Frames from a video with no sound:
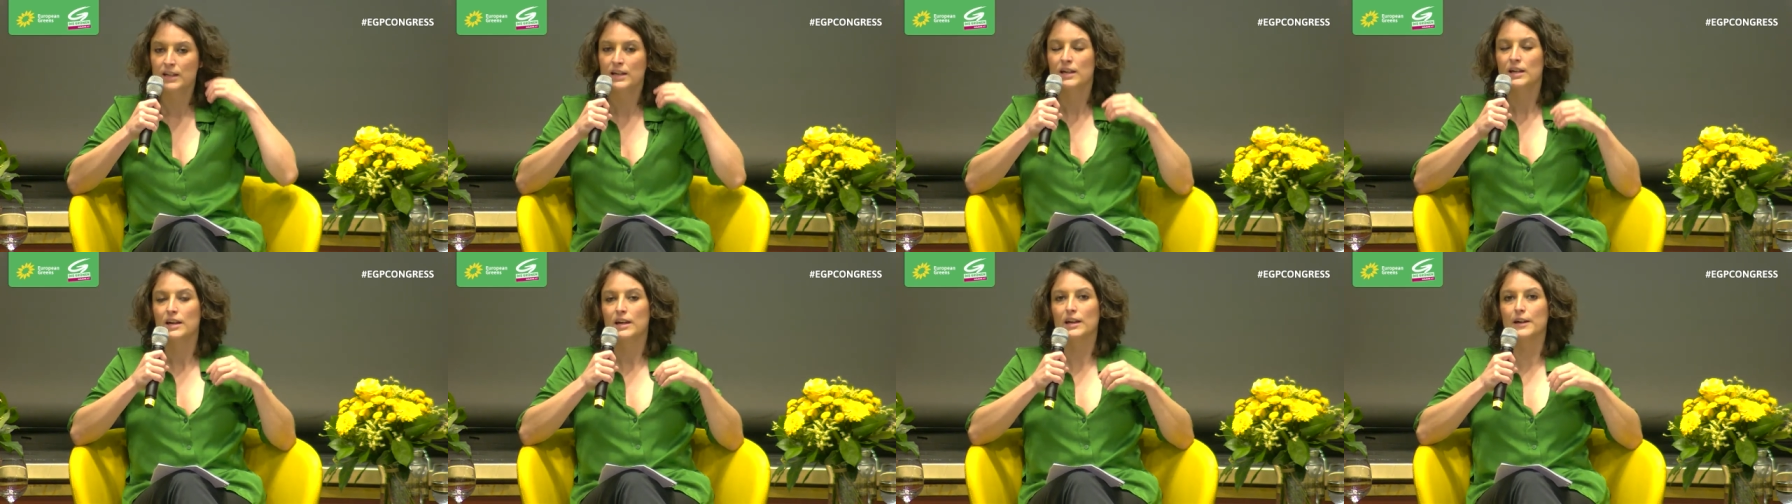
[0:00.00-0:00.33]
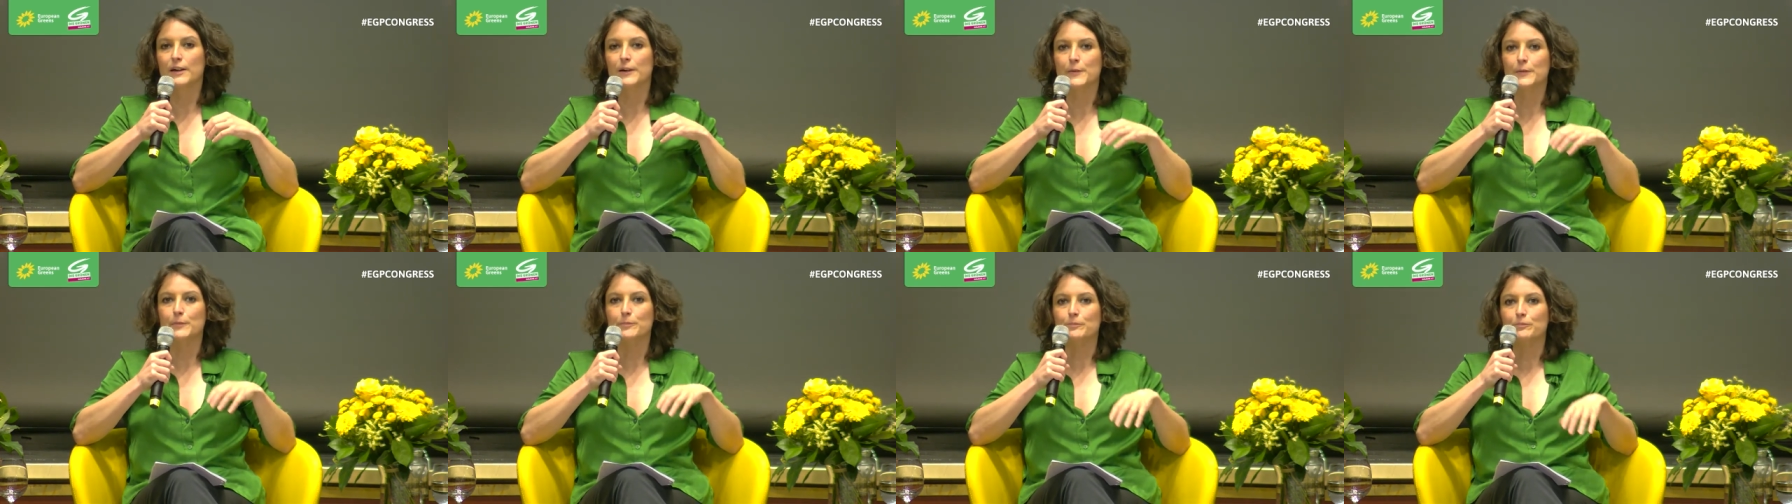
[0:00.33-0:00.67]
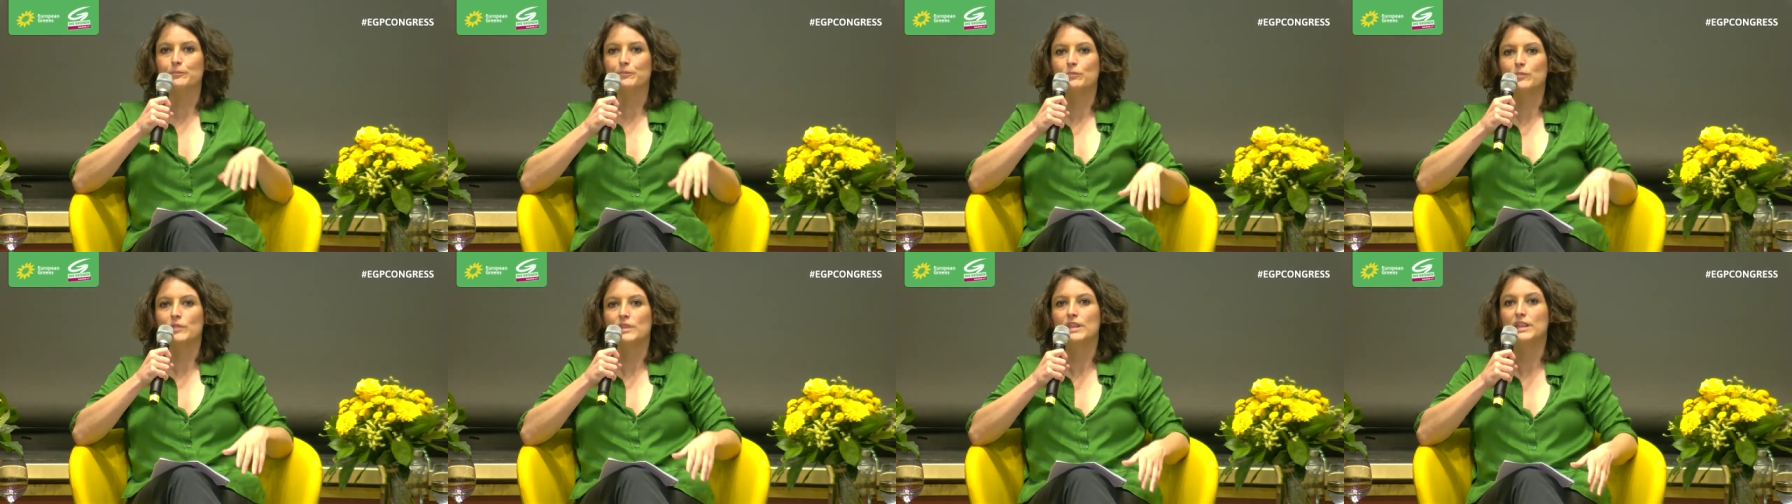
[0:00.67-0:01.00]

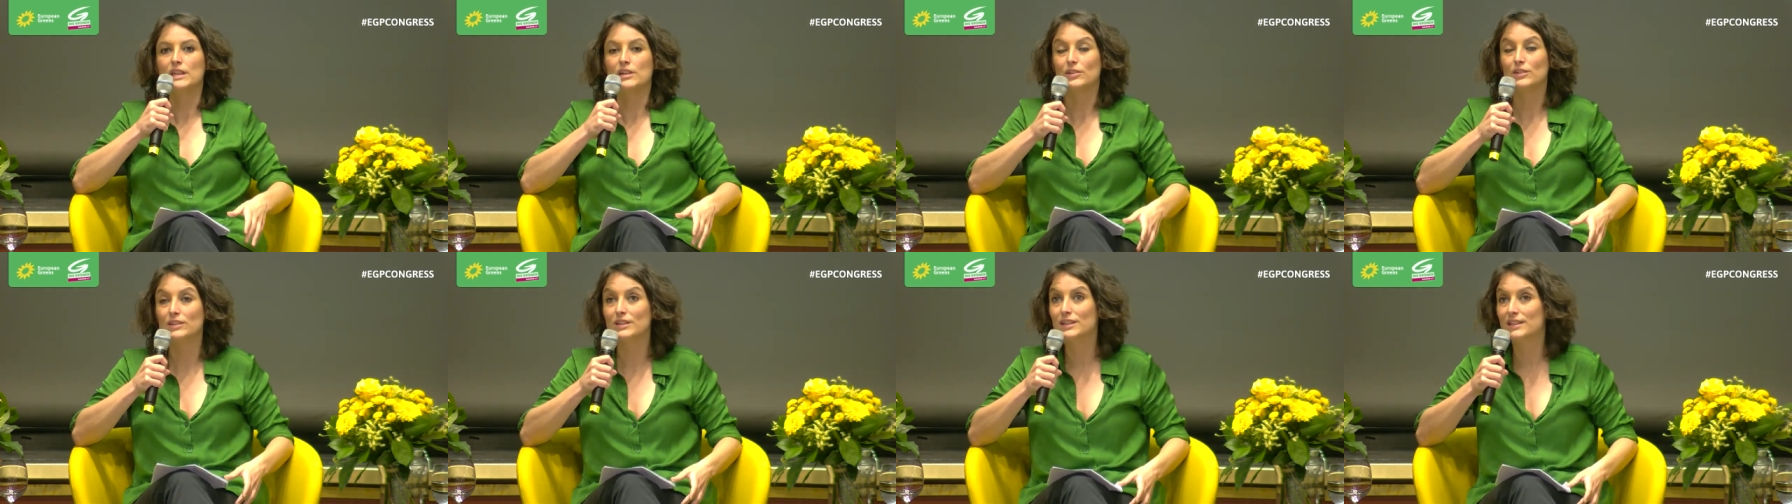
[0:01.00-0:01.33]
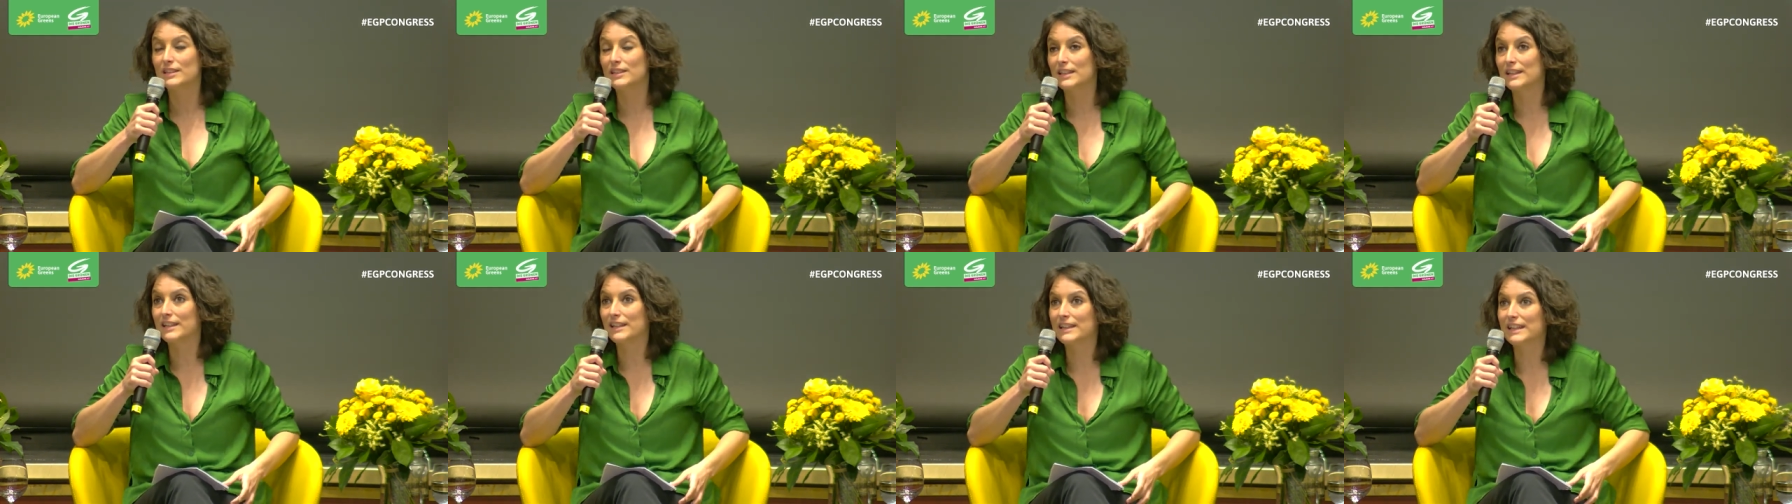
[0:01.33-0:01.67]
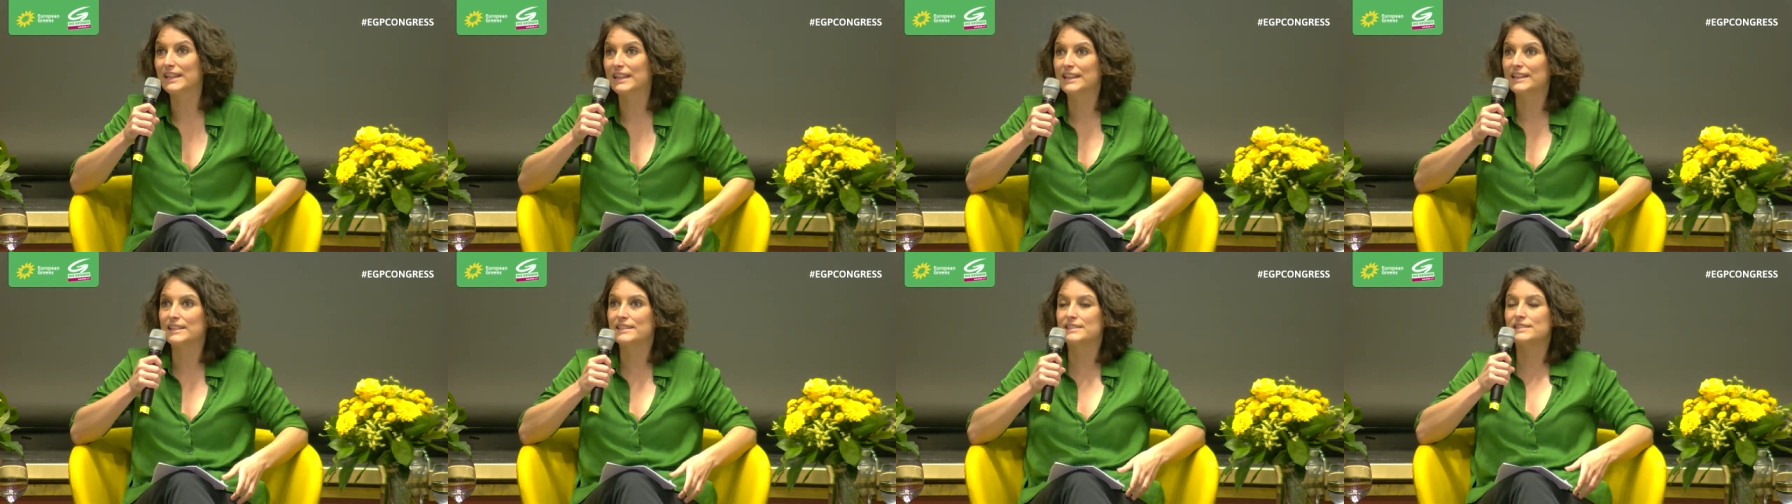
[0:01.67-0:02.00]
The other thing
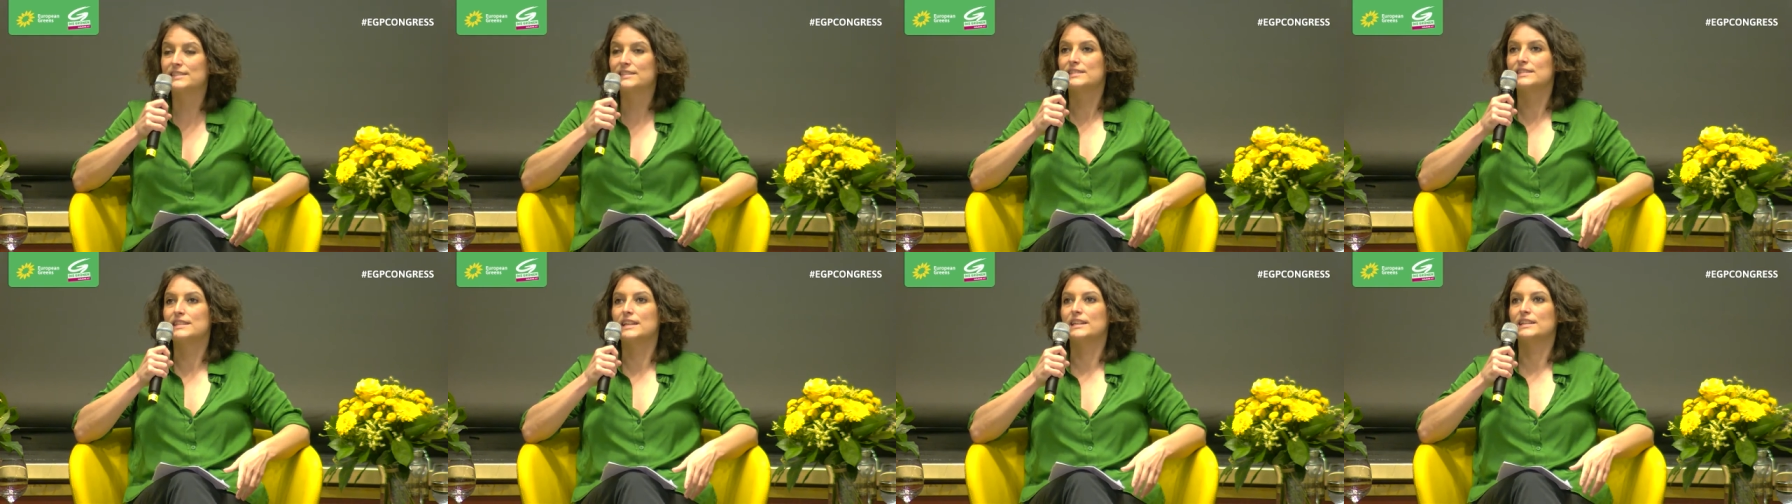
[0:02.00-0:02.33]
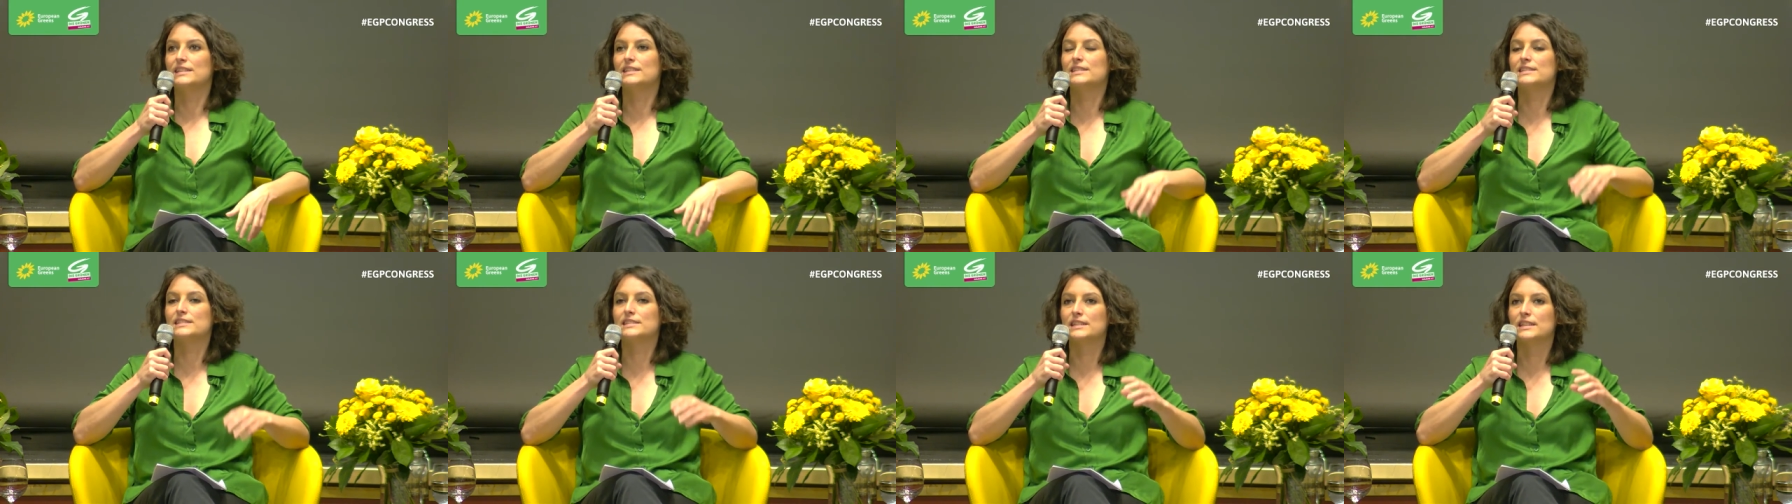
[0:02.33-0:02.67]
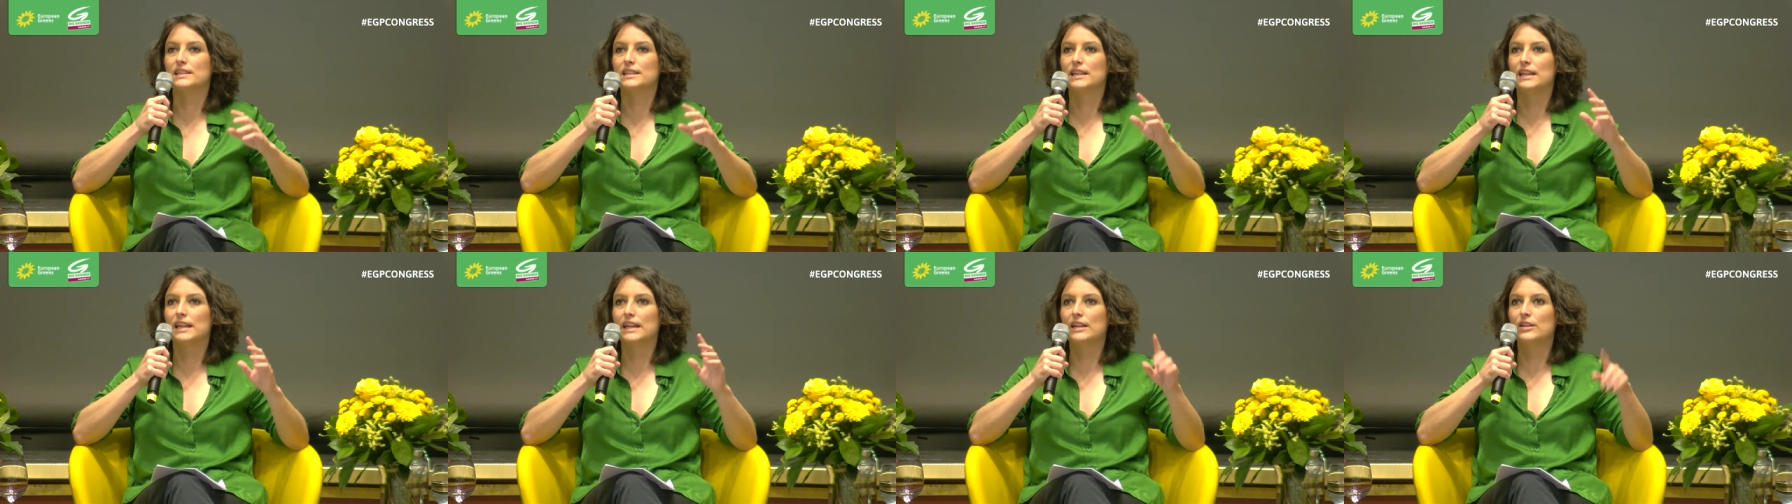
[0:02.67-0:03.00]
is that
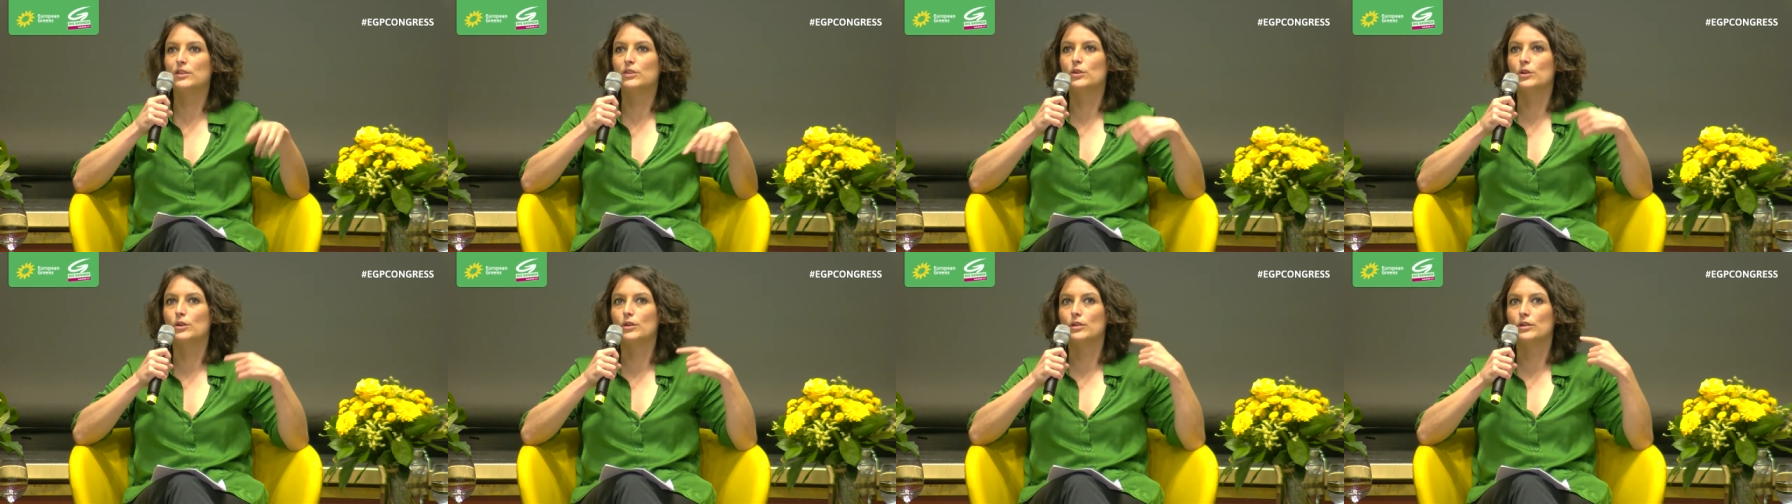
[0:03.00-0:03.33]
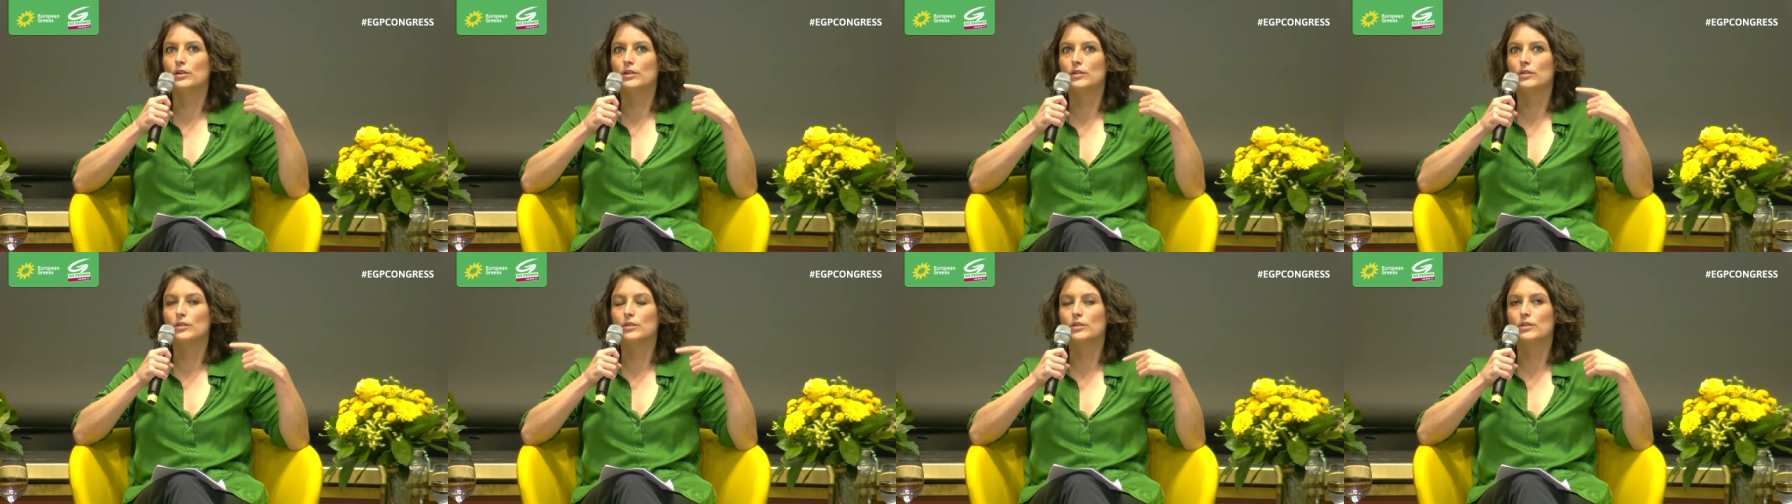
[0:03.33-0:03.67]
in the